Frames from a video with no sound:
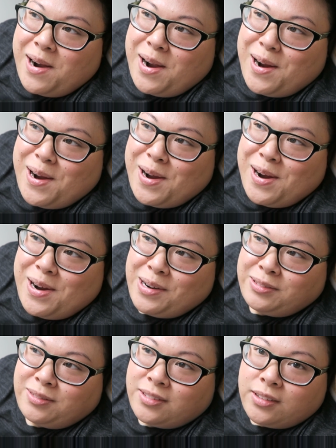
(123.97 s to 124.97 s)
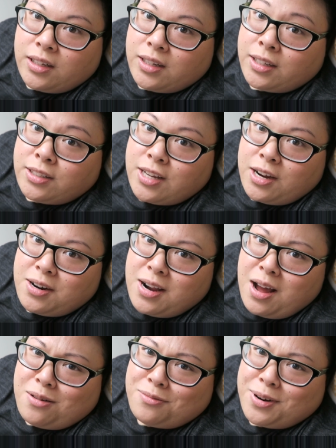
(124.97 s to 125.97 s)
And it turned
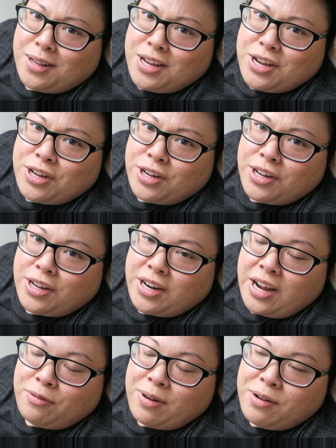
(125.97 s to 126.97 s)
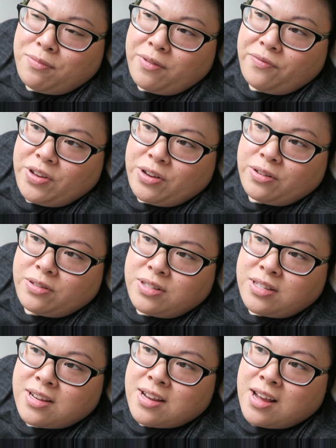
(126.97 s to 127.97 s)
out really good. I read
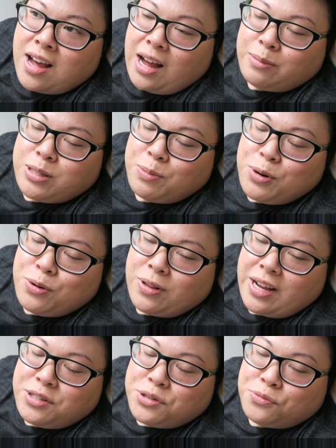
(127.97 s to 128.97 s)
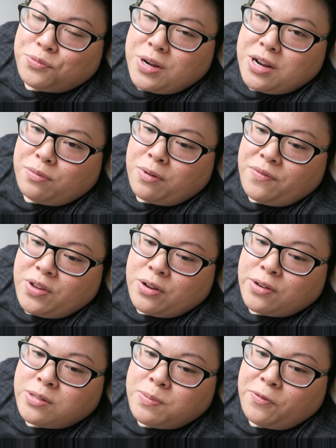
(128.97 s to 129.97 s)
reviews I'm someone who likes to read
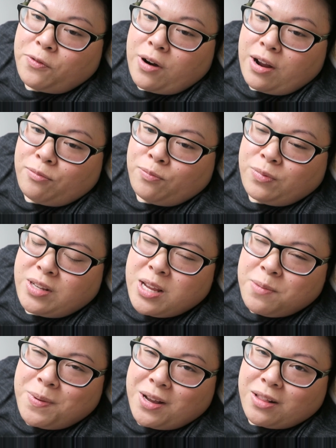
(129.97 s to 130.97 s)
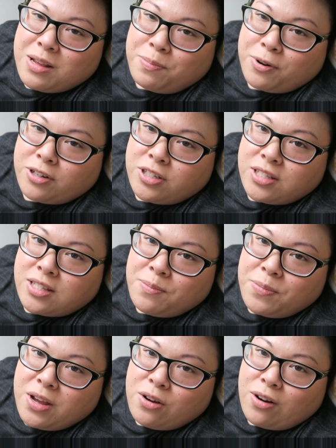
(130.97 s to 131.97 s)
reviews before I typically purchase
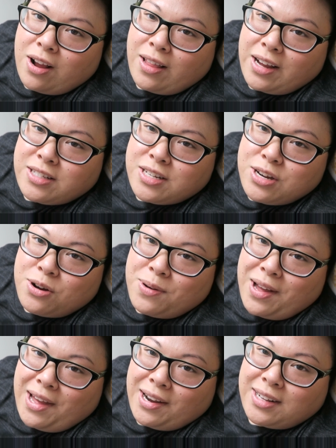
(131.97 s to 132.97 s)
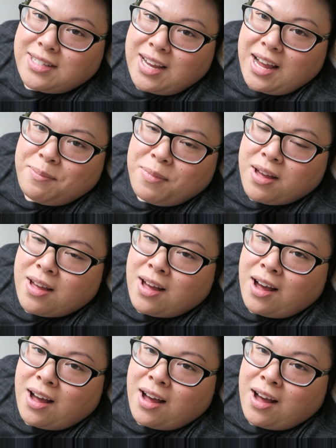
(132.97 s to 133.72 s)
something or I like to know ahead of time.